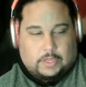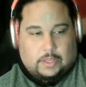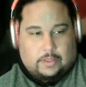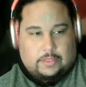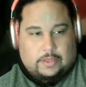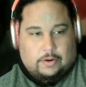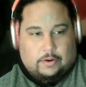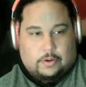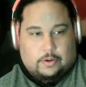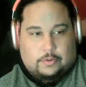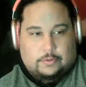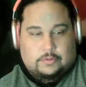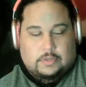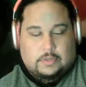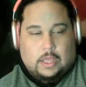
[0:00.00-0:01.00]
their
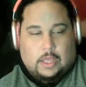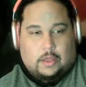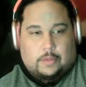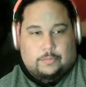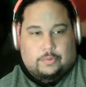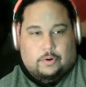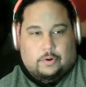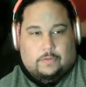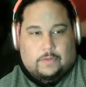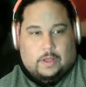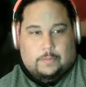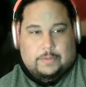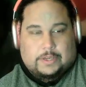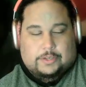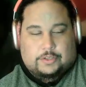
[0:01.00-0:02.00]
own
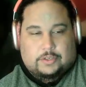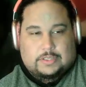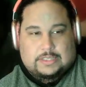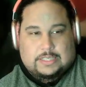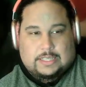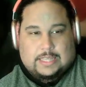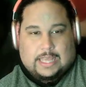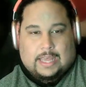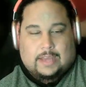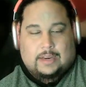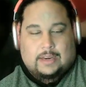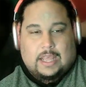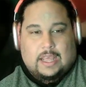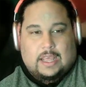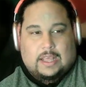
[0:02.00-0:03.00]
profile pictures to
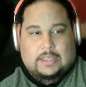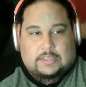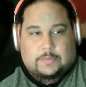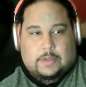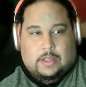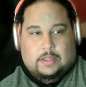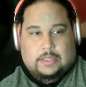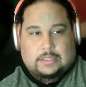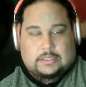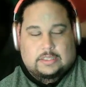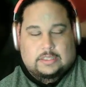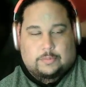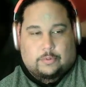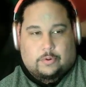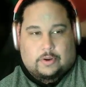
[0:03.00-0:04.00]
that as well in
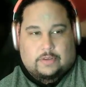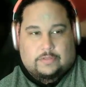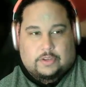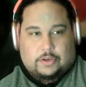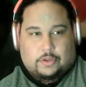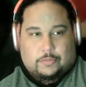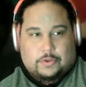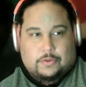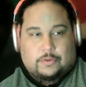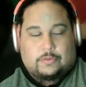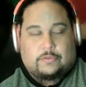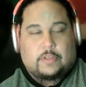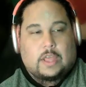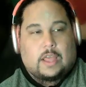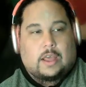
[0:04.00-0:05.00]
support of the new
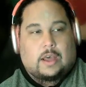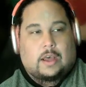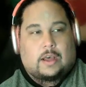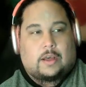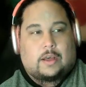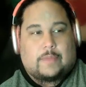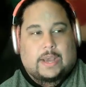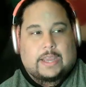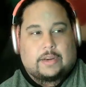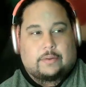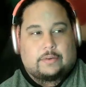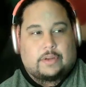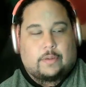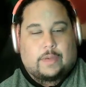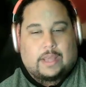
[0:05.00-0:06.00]
move. Um, I
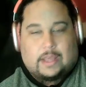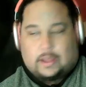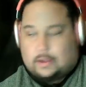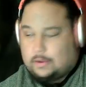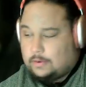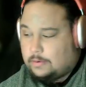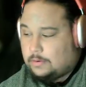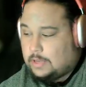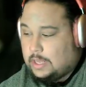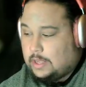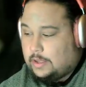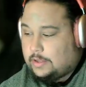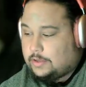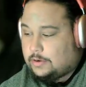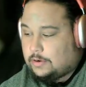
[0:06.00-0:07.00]
don't know how
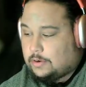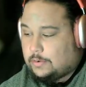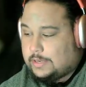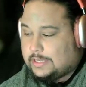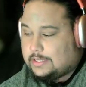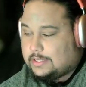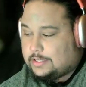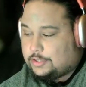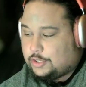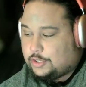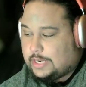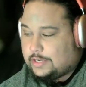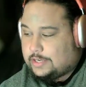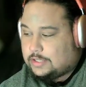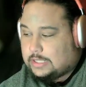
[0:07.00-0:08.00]
you're going to
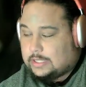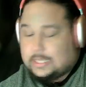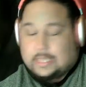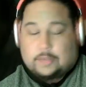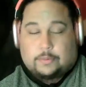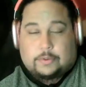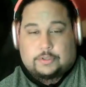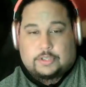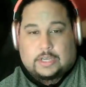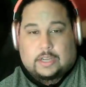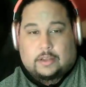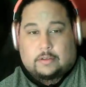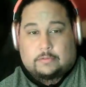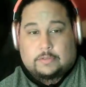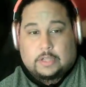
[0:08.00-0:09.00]
change the language
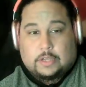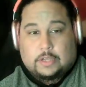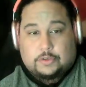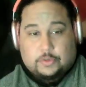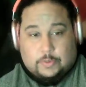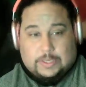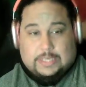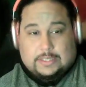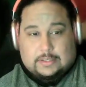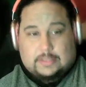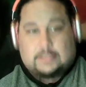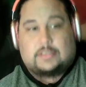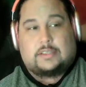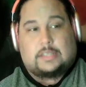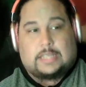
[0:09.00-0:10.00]
of
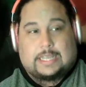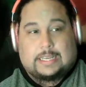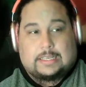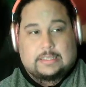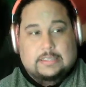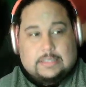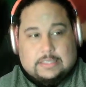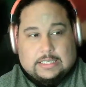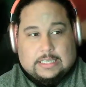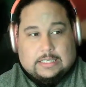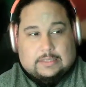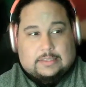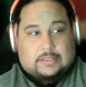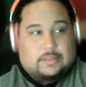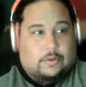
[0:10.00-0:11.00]
tweets to like
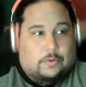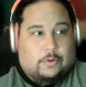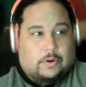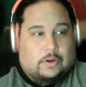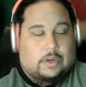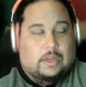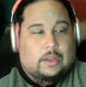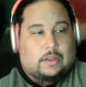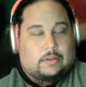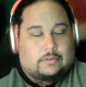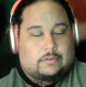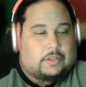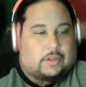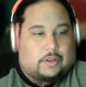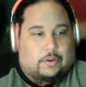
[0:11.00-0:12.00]
zeets or
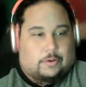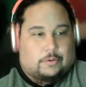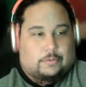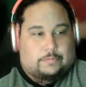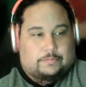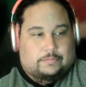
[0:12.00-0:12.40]
you know